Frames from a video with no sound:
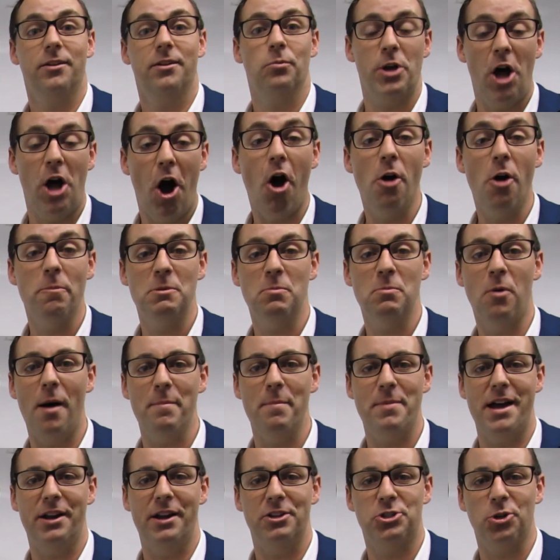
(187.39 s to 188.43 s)
We hope you might
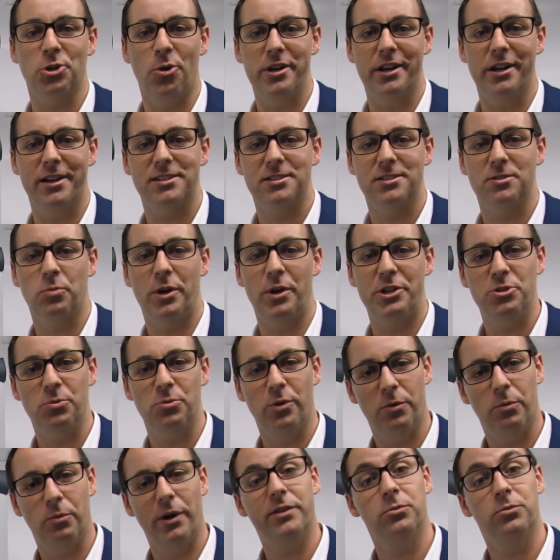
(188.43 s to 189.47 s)
be able to join us
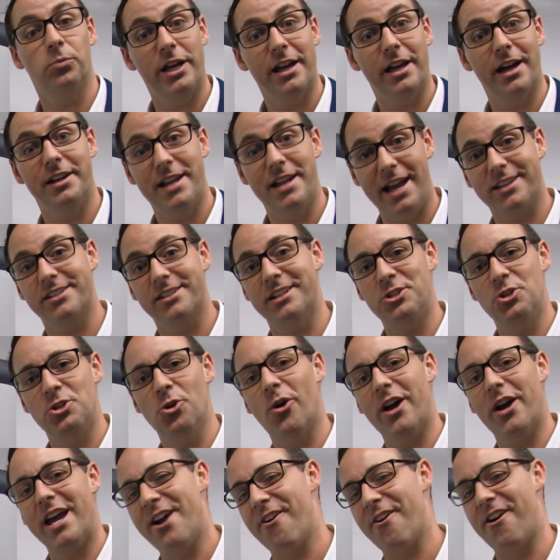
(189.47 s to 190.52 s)
when we are next in
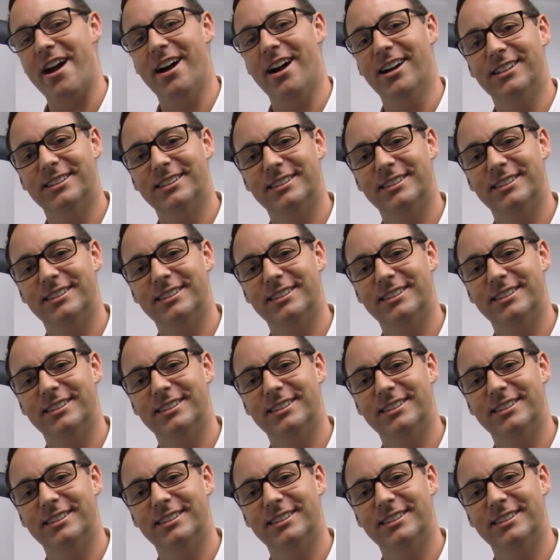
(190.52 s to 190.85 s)
your area.